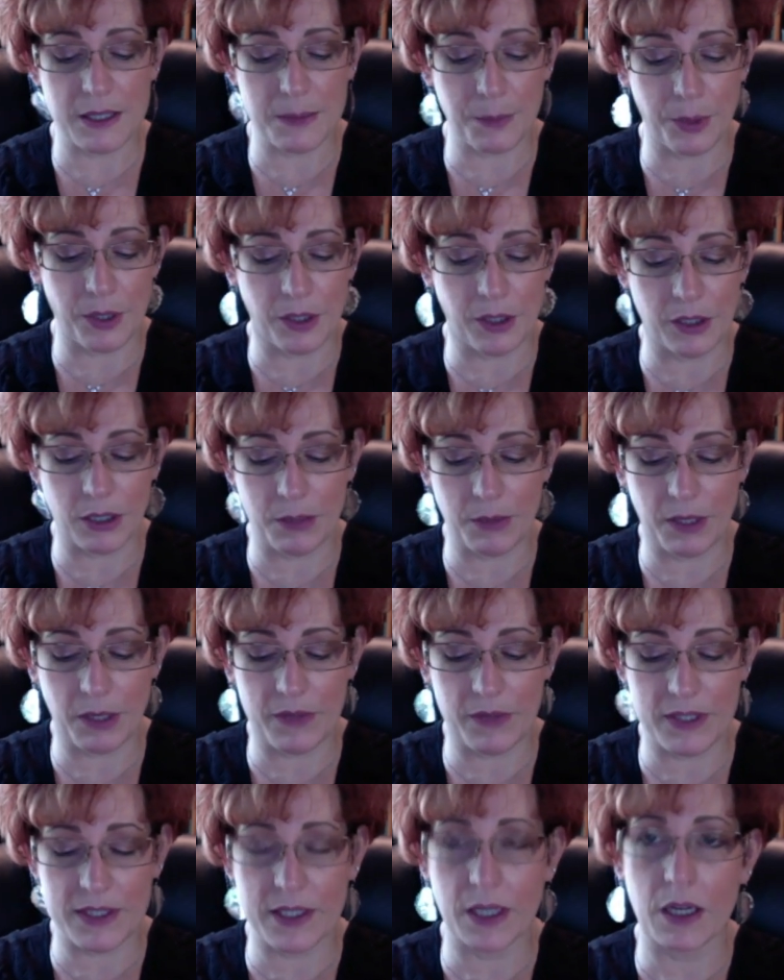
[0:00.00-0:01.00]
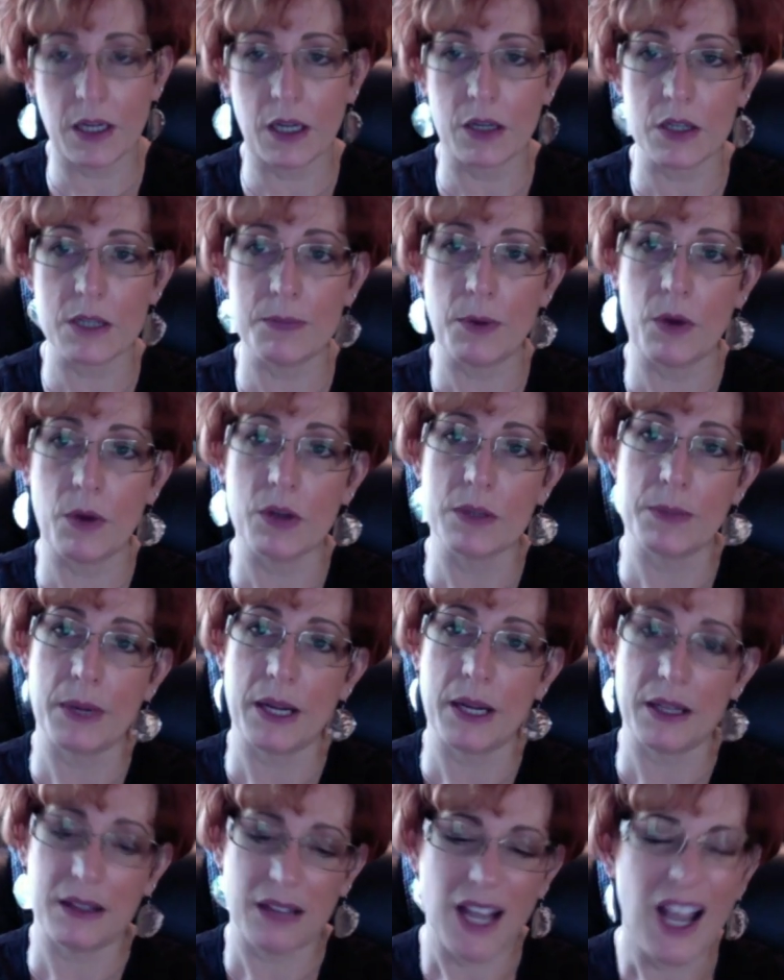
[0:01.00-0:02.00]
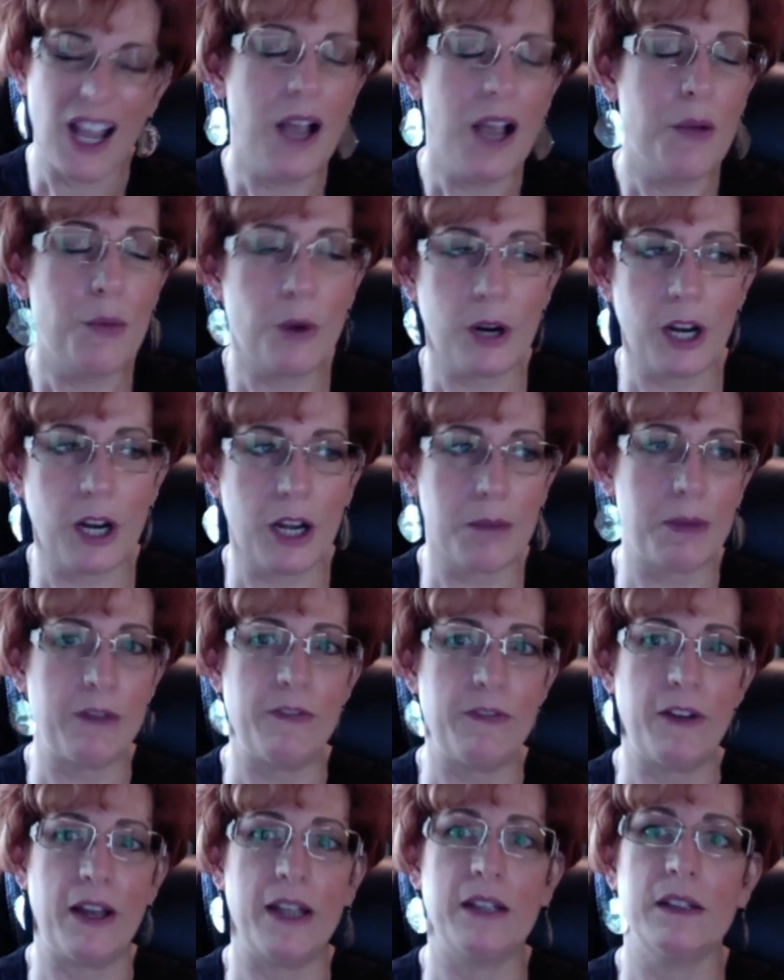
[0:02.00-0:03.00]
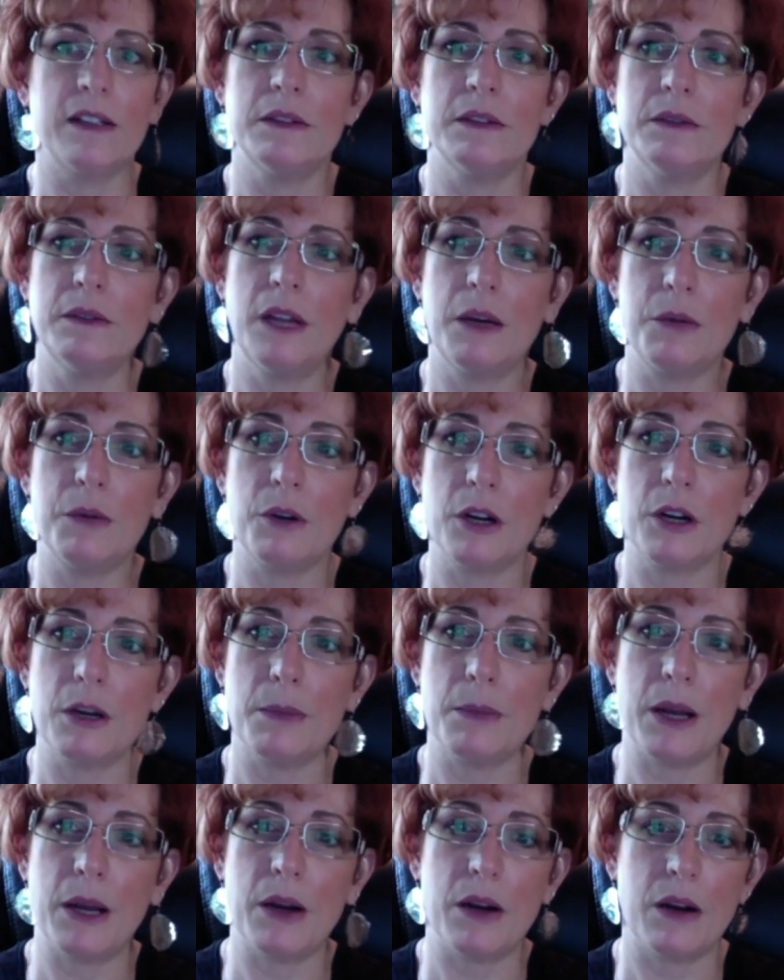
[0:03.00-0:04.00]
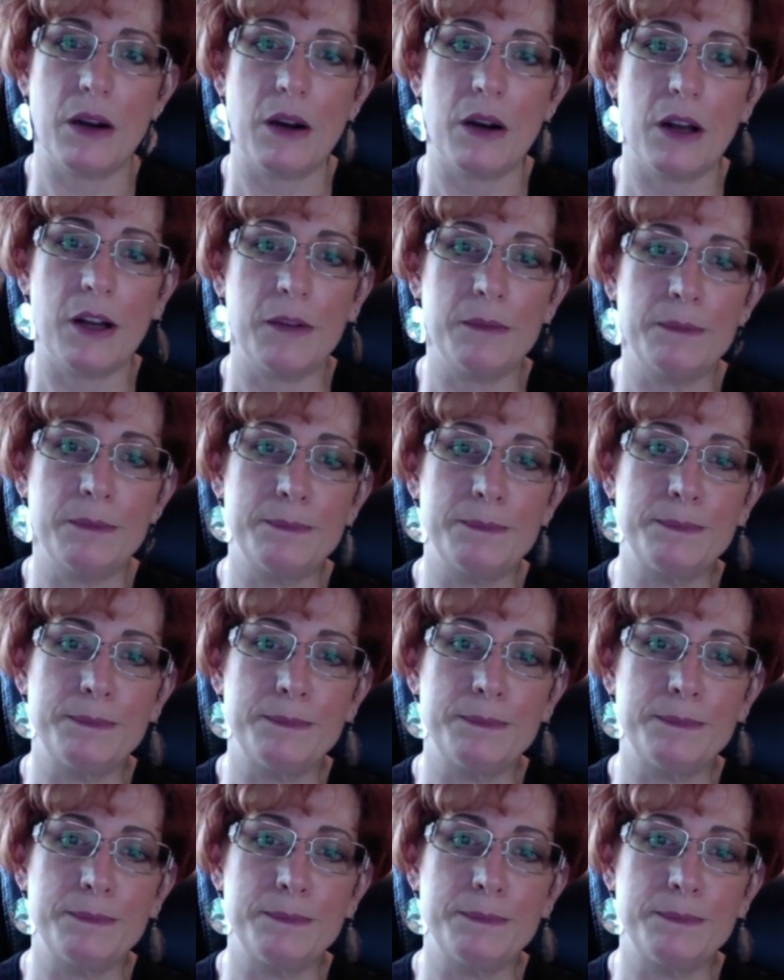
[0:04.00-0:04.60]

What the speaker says: put a little bit of a stick in our spokes, but we're going to be fine. Not worried about it at all.